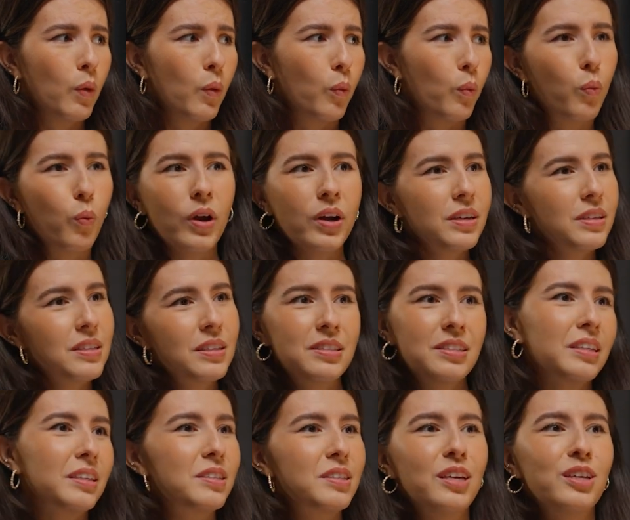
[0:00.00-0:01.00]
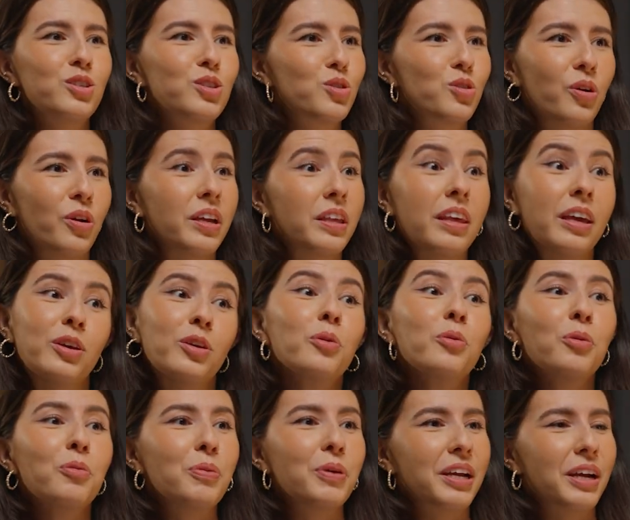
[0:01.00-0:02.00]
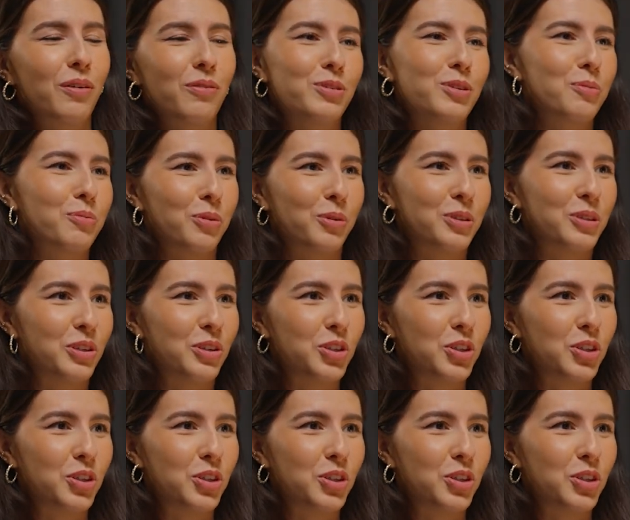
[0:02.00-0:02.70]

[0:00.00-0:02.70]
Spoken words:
what is a success story that you would be comfortable to